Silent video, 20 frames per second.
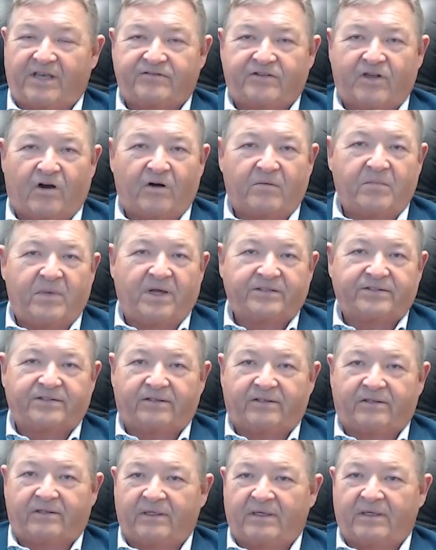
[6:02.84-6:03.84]
heart
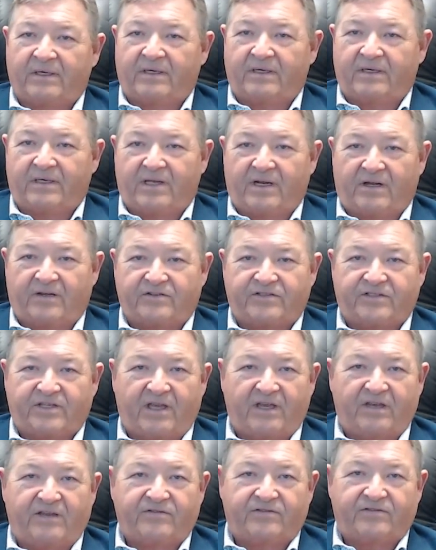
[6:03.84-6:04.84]
muscle,
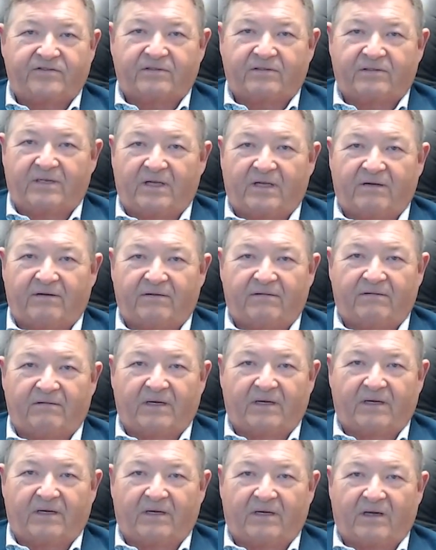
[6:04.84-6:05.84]
saves
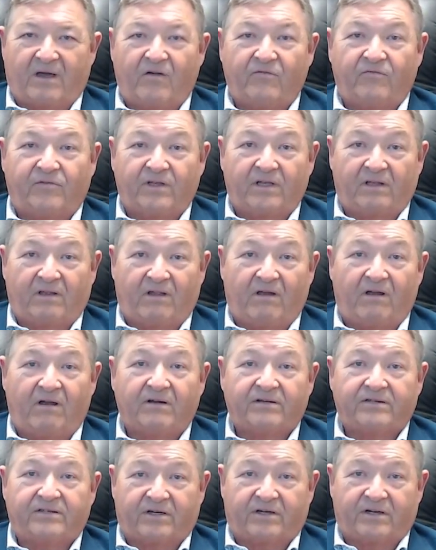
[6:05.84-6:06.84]
hopefully
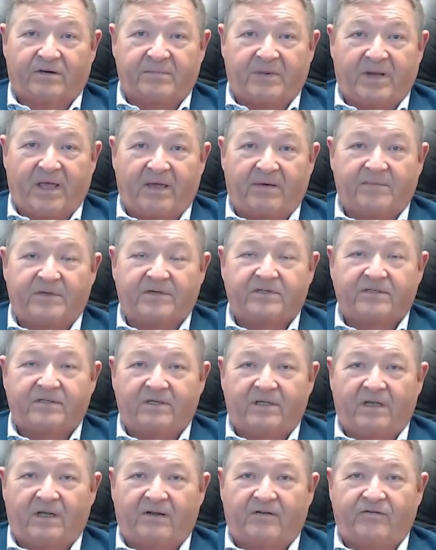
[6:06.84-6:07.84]
long term
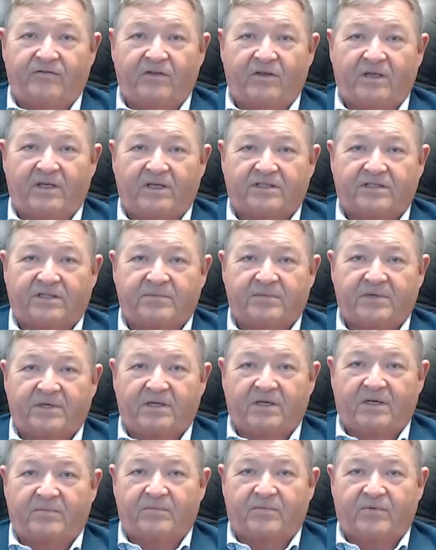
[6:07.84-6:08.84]
damage, if you can get
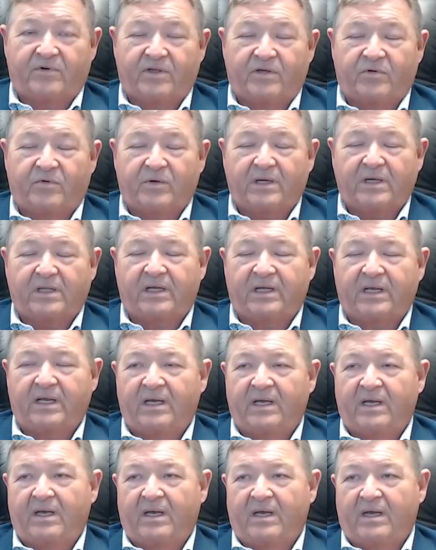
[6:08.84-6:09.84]
something done pretty quickly.
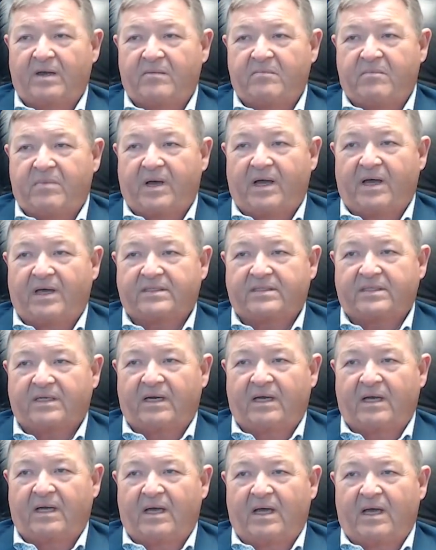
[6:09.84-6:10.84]
But
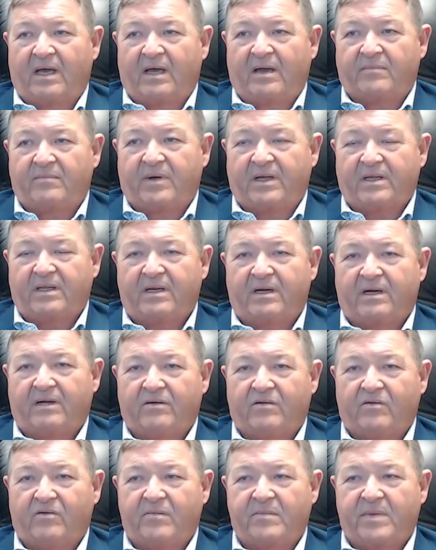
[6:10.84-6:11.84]

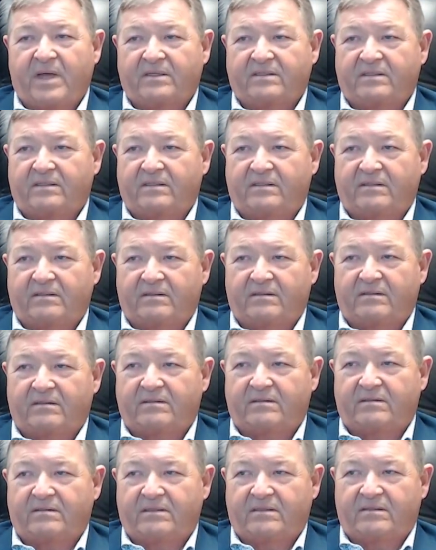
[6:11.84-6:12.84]
going back
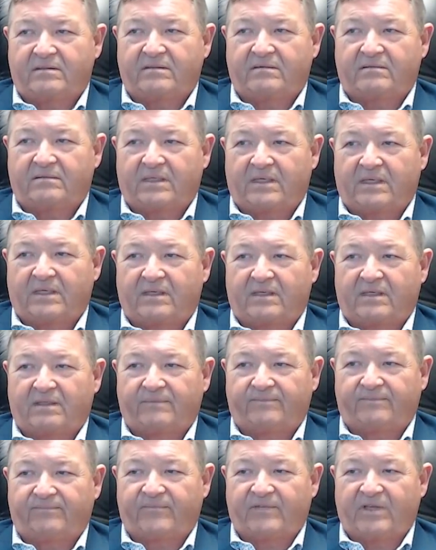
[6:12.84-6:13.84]
to
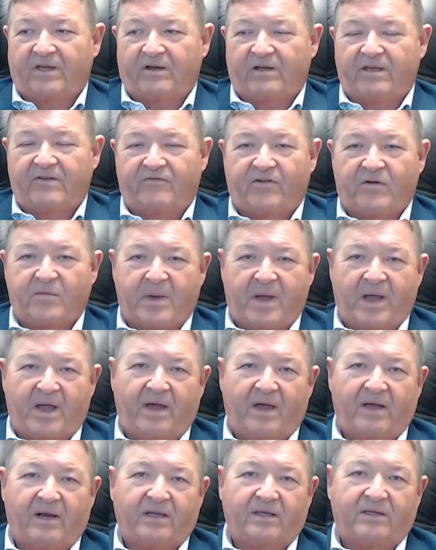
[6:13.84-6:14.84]

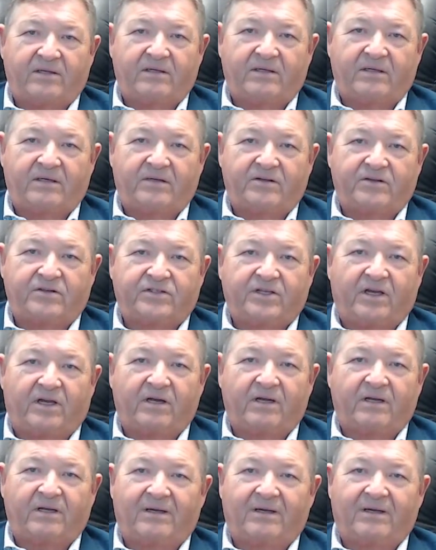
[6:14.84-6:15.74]
InfoBionic, you're talking,